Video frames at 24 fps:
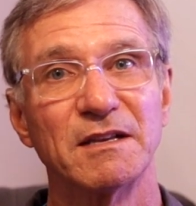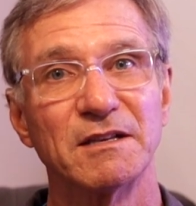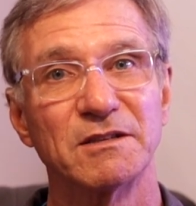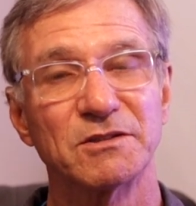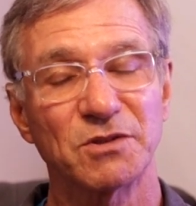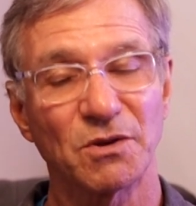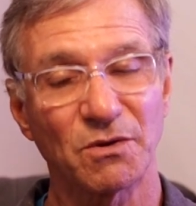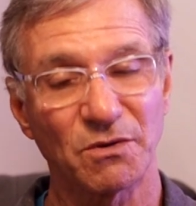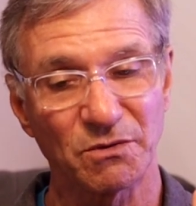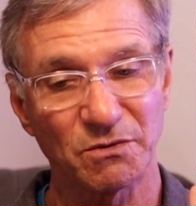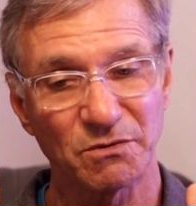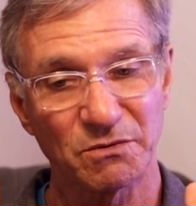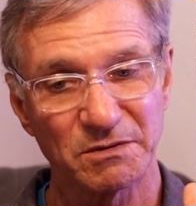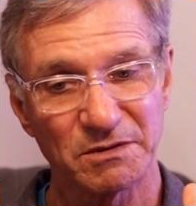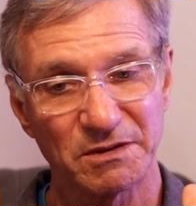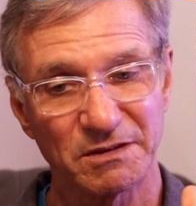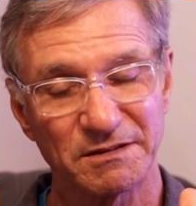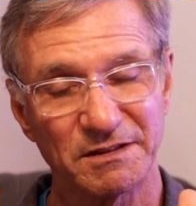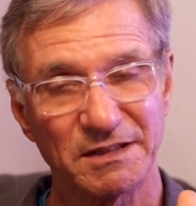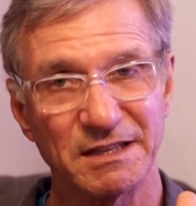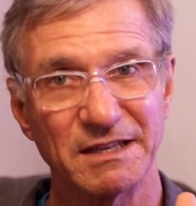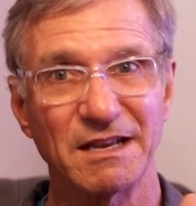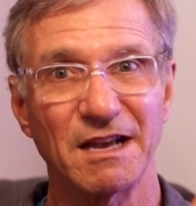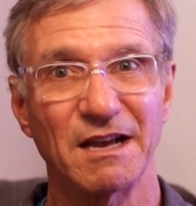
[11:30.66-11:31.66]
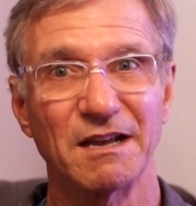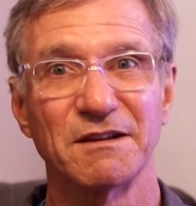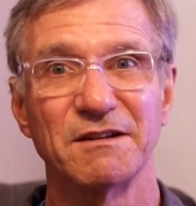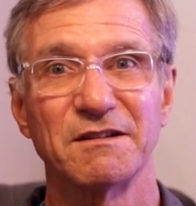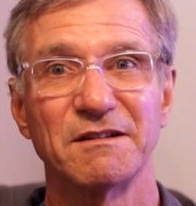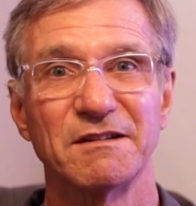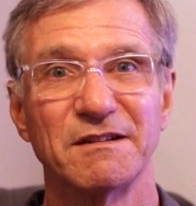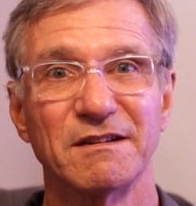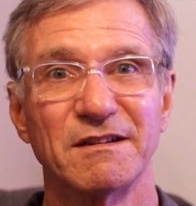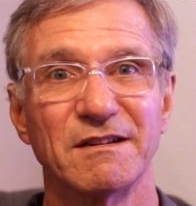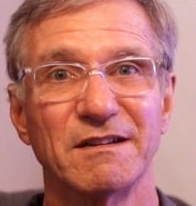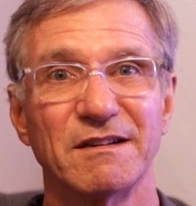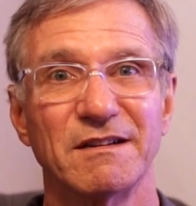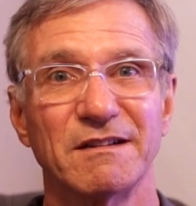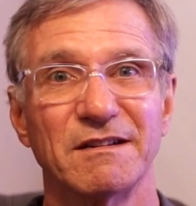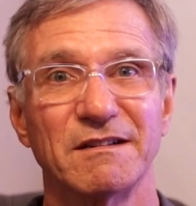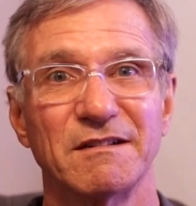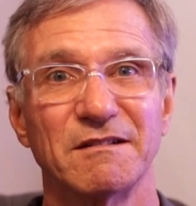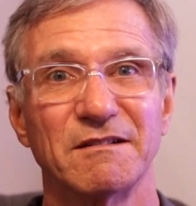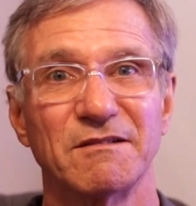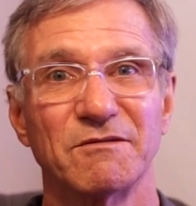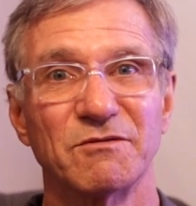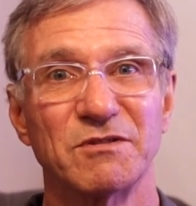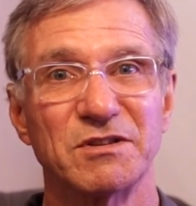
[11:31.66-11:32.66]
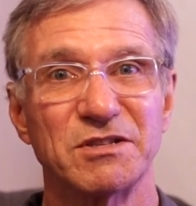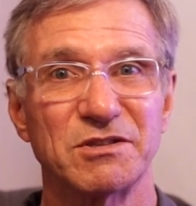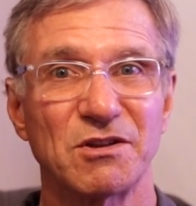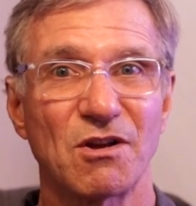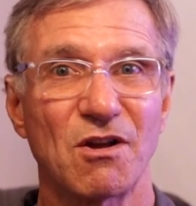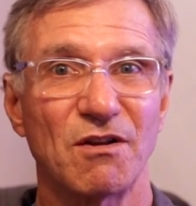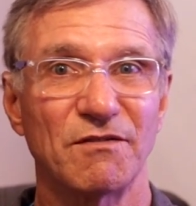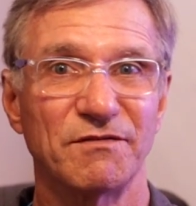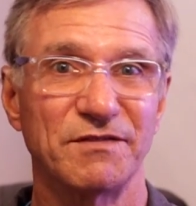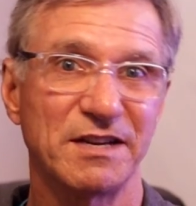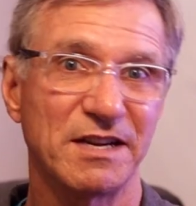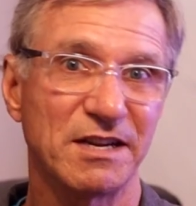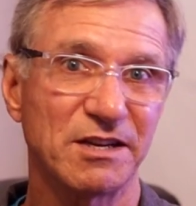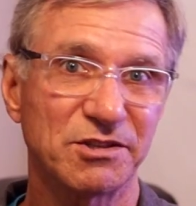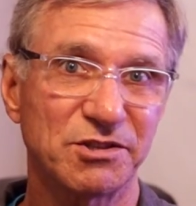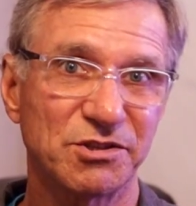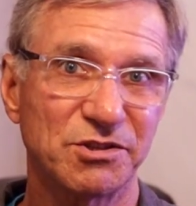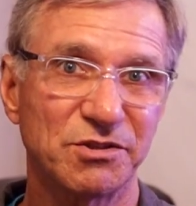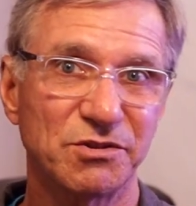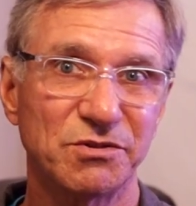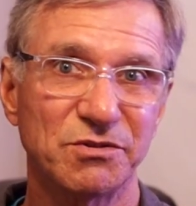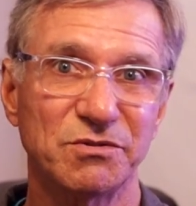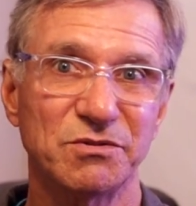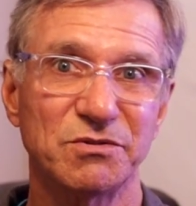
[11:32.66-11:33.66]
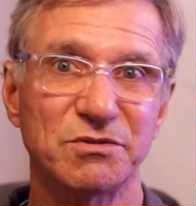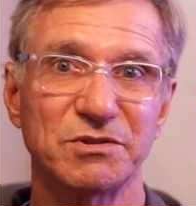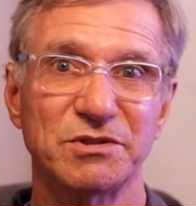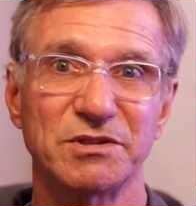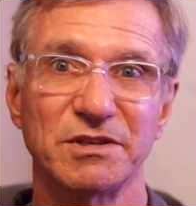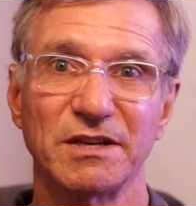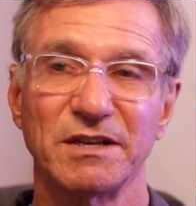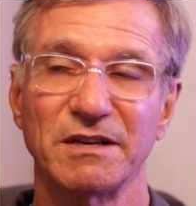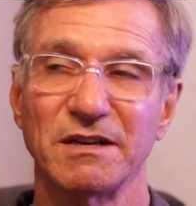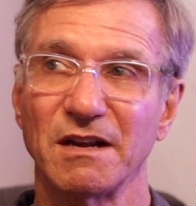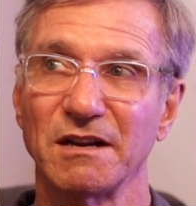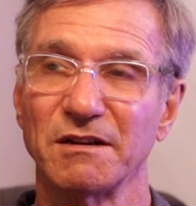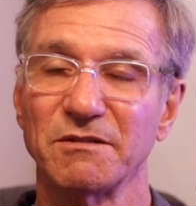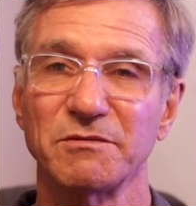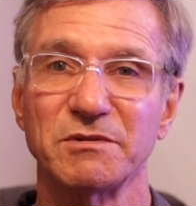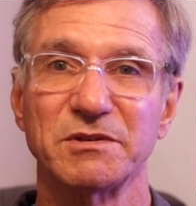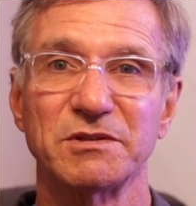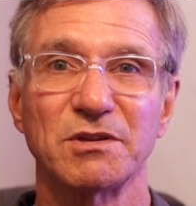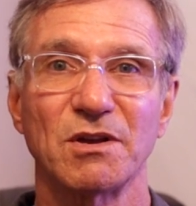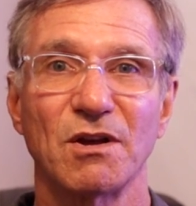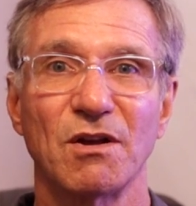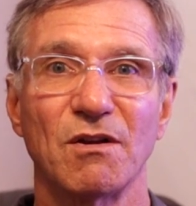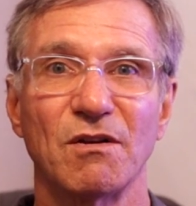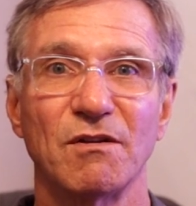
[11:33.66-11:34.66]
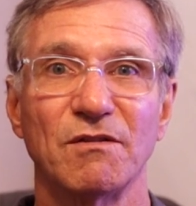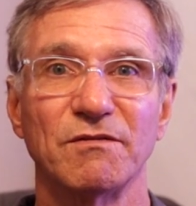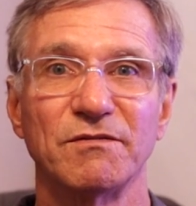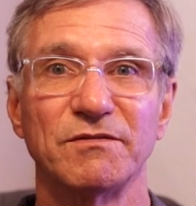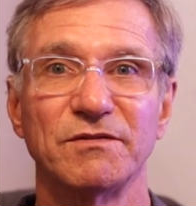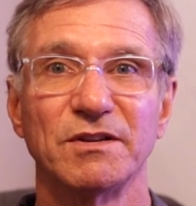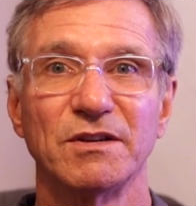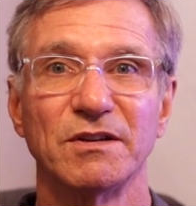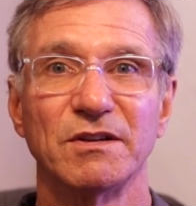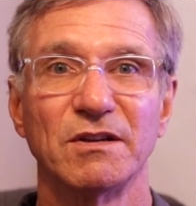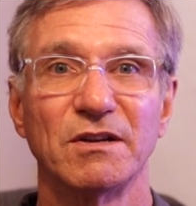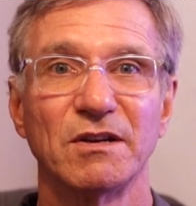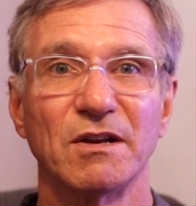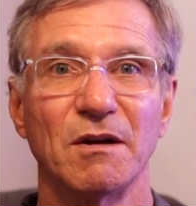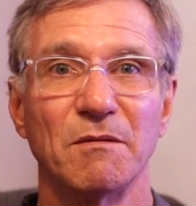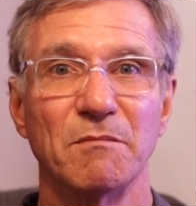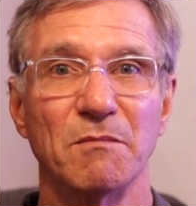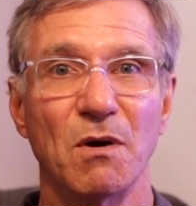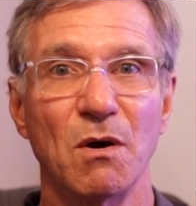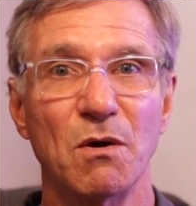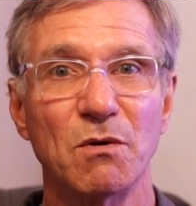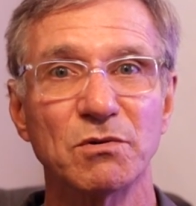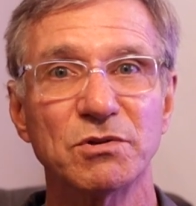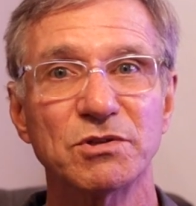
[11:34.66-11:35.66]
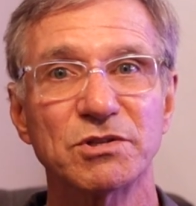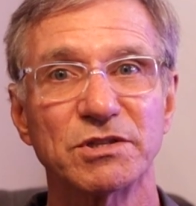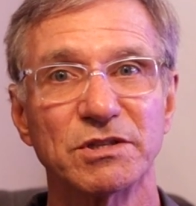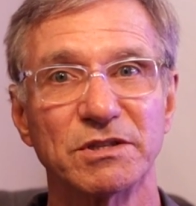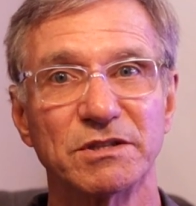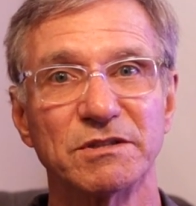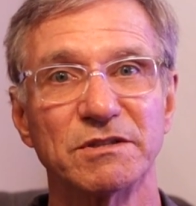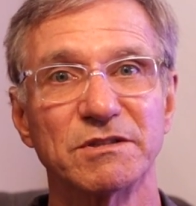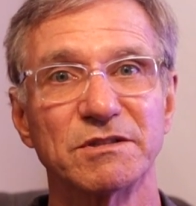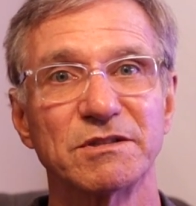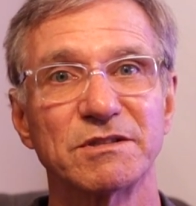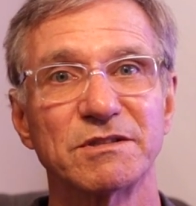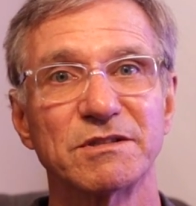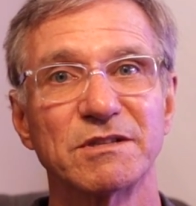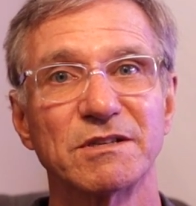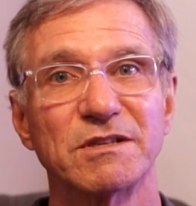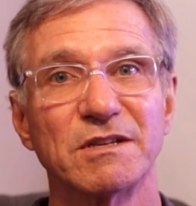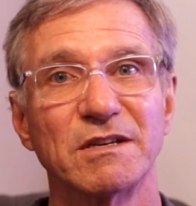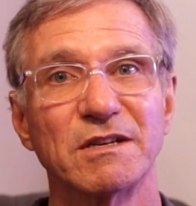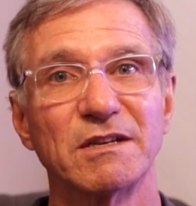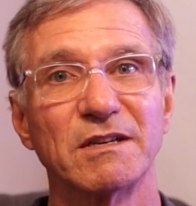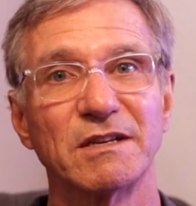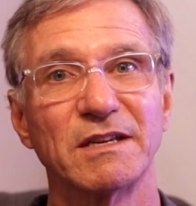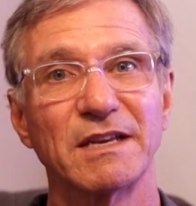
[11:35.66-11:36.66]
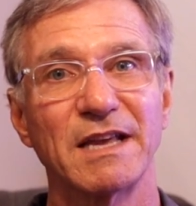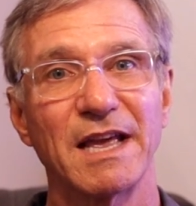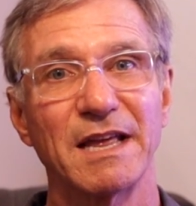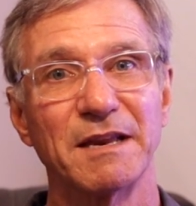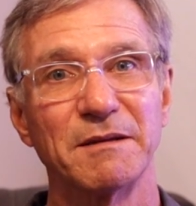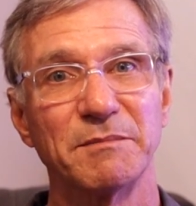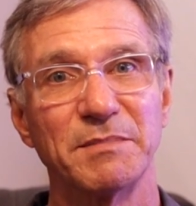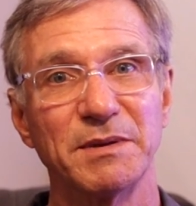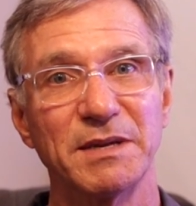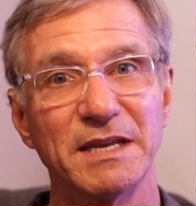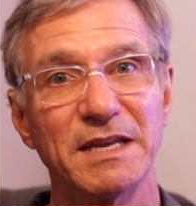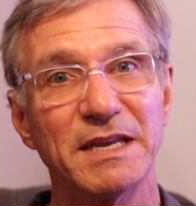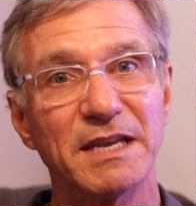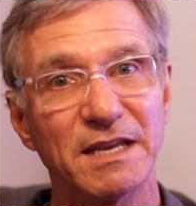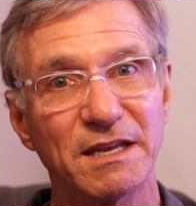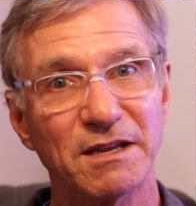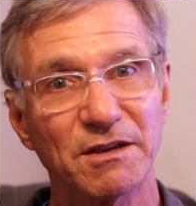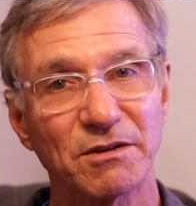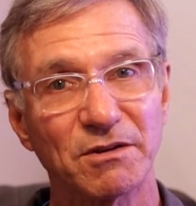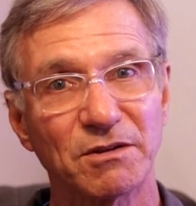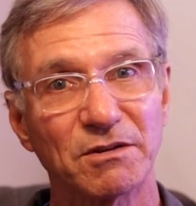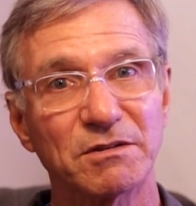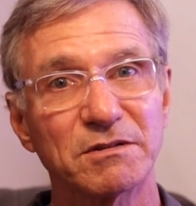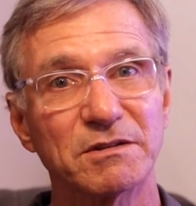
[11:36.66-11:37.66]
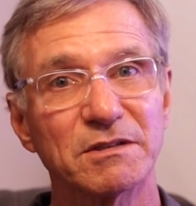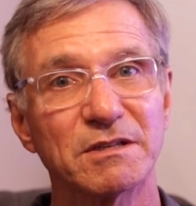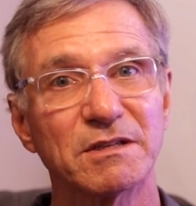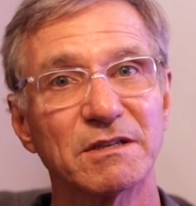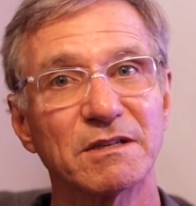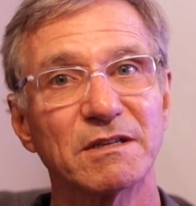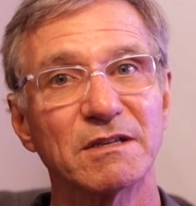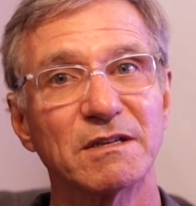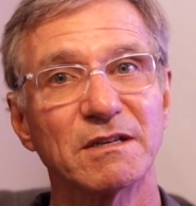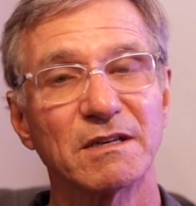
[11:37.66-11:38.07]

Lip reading: So the unresolved issues and unresolved emotions can be healed,